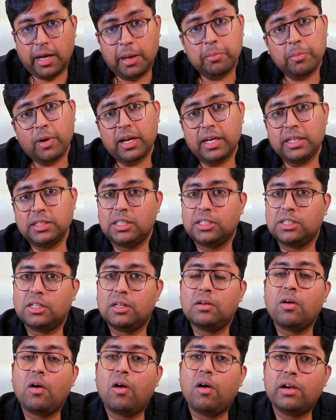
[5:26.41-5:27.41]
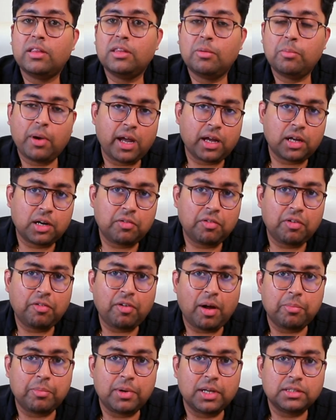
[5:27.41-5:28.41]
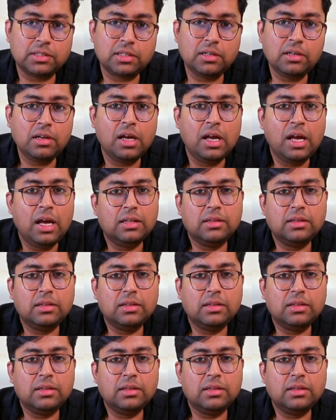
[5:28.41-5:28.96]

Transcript: embolization or the microwave ablation,